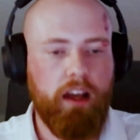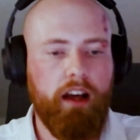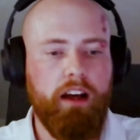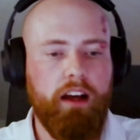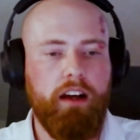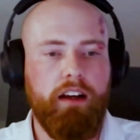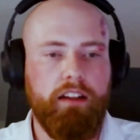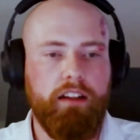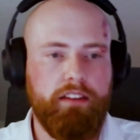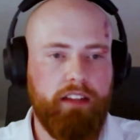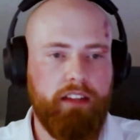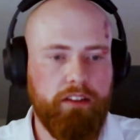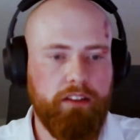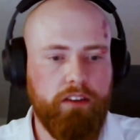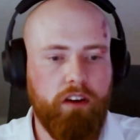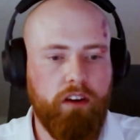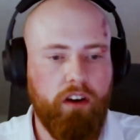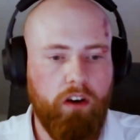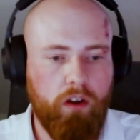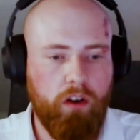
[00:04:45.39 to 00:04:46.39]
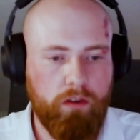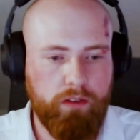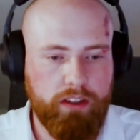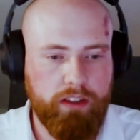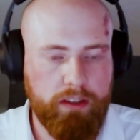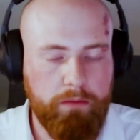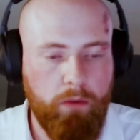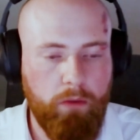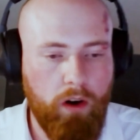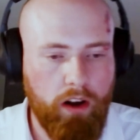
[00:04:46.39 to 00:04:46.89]
then you are
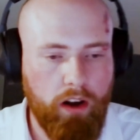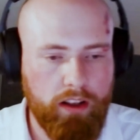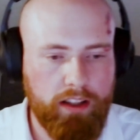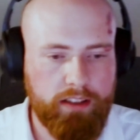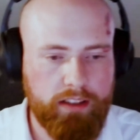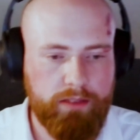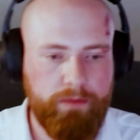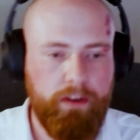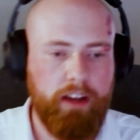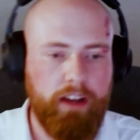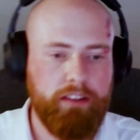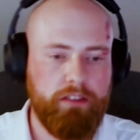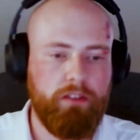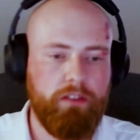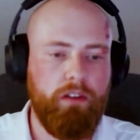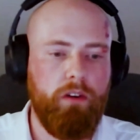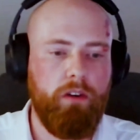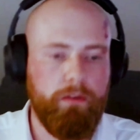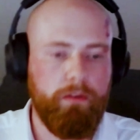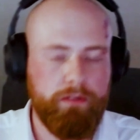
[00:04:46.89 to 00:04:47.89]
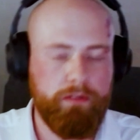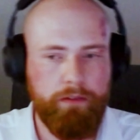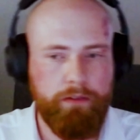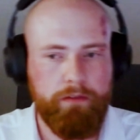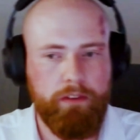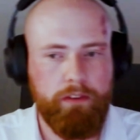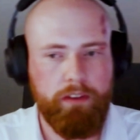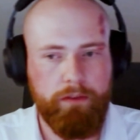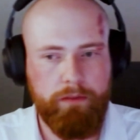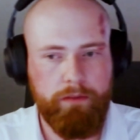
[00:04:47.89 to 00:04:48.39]
already more or less fine to go with
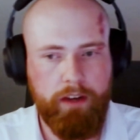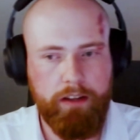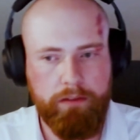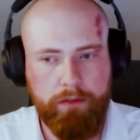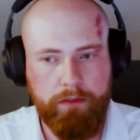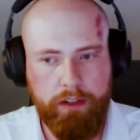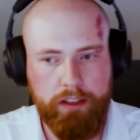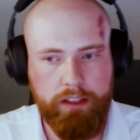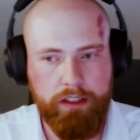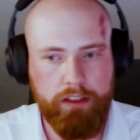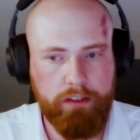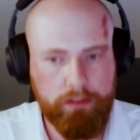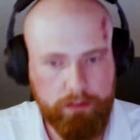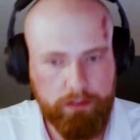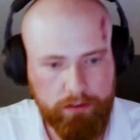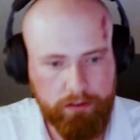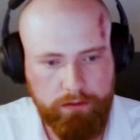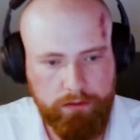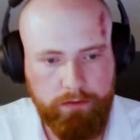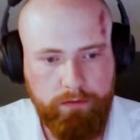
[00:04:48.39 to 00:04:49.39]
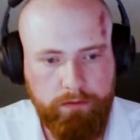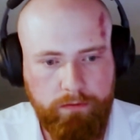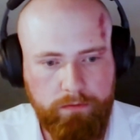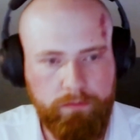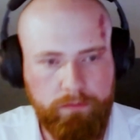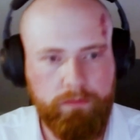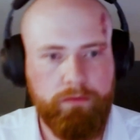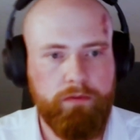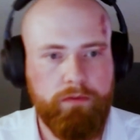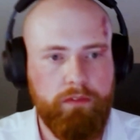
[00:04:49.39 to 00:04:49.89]
software-defined radio
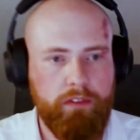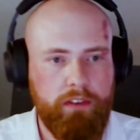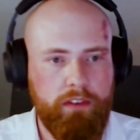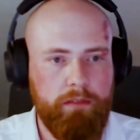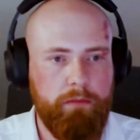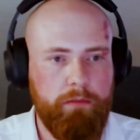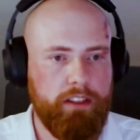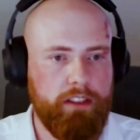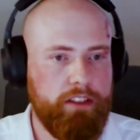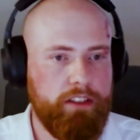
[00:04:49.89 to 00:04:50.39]
by